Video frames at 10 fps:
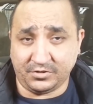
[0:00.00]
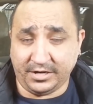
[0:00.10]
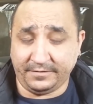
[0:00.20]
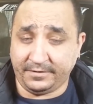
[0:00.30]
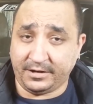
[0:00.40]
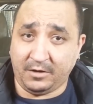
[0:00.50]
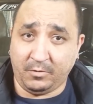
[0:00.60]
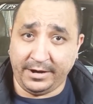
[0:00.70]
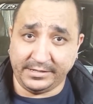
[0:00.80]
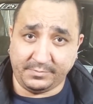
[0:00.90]
trying to figure out
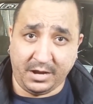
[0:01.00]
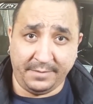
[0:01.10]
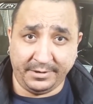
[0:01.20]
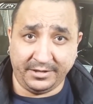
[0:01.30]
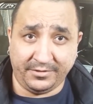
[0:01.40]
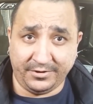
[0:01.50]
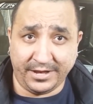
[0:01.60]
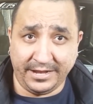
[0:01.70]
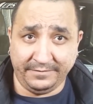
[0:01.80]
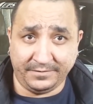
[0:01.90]
why it's popping a 30 amp